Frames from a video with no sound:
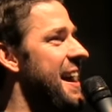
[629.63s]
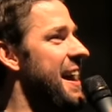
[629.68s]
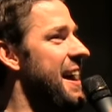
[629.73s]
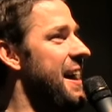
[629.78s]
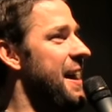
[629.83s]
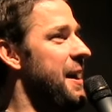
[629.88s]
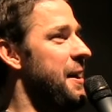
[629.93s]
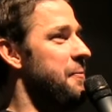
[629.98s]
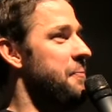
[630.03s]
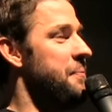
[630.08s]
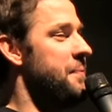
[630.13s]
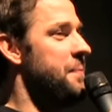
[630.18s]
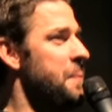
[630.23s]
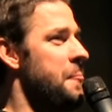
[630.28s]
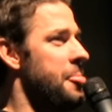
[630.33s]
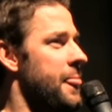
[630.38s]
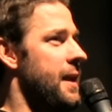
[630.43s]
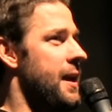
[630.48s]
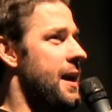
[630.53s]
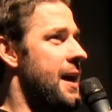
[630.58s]

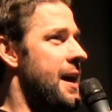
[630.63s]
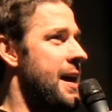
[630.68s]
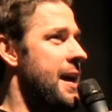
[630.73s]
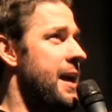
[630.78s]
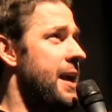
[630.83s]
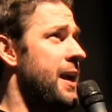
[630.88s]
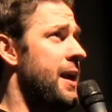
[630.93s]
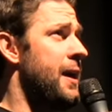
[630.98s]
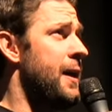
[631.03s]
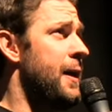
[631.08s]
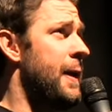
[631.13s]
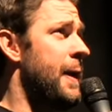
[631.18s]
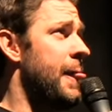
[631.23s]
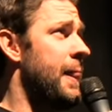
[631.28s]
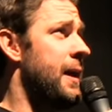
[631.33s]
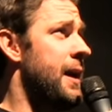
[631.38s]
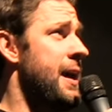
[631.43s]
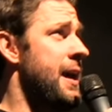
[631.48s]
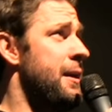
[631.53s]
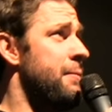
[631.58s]
um, I,
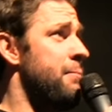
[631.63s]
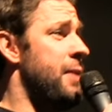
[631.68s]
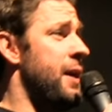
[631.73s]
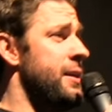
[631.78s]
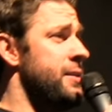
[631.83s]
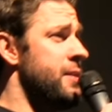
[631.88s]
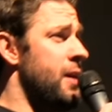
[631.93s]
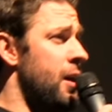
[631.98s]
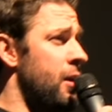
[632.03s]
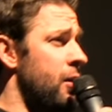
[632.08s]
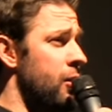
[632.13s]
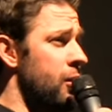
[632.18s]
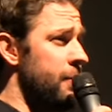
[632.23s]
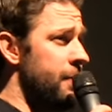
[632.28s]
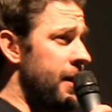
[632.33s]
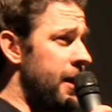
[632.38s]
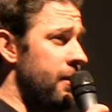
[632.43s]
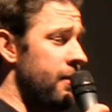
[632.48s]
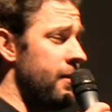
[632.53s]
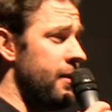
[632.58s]
uh, I had my daughter
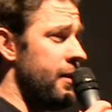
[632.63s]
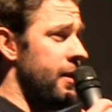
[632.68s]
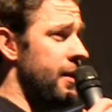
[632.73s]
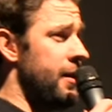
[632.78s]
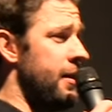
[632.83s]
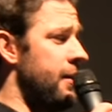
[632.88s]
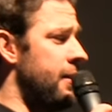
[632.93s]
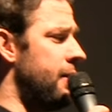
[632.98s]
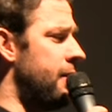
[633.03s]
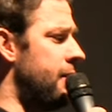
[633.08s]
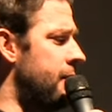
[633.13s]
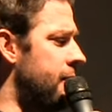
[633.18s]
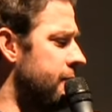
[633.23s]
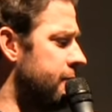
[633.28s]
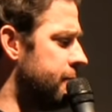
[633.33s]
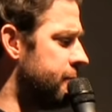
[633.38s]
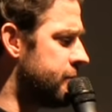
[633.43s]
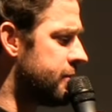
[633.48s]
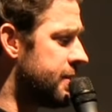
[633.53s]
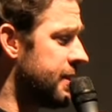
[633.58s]
about
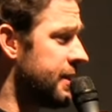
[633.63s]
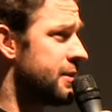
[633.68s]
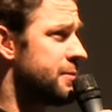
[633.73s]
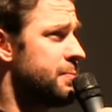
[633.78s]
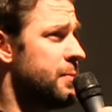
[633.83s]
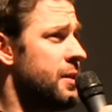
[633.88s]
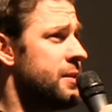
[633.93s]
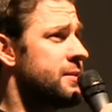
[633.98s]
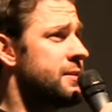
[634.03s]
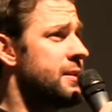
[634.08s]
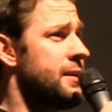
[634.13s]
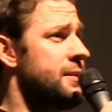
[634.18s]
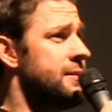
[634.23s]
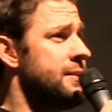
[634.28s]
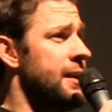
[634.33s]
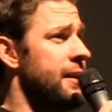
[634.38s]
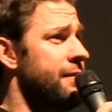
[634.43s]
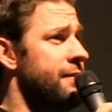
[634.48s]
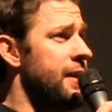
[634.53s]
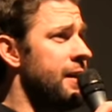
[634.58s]
uh, six months, let's
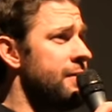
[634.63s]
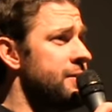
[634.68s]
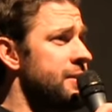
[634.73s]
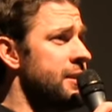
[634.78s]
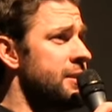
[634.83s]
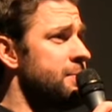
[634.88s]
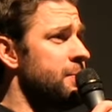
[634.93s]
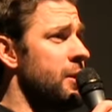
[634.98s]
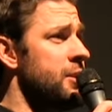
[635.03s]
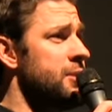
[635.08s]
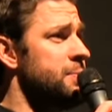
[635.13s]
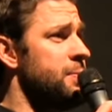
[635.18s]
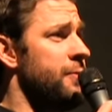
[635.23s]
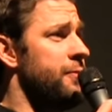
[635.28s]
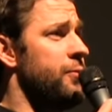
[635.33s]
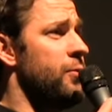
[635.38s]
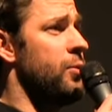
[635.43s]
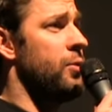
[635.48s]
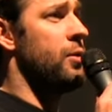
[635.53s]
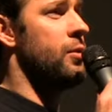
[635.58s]
say, five, six months
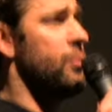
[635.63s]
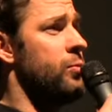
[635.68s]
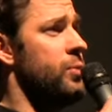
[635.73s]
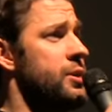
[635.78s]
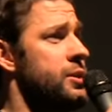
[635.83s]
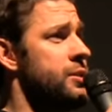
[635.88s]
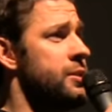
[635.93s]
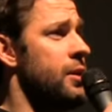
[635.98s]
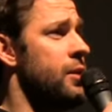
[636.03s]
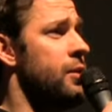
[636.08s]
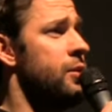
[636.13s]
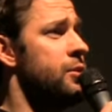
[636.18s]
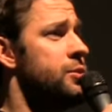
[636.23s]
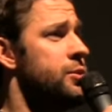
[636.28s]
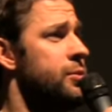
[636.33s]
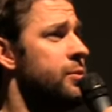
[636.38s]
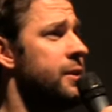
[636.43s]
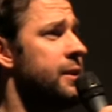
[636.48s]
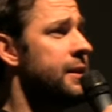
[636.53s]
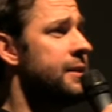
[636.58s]
before we started
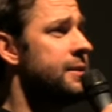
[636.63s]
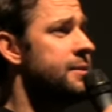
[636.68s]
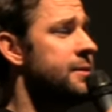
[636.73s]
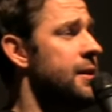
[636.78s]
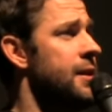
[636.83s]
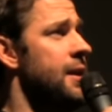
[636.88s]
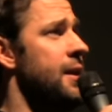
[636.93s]
shooting this.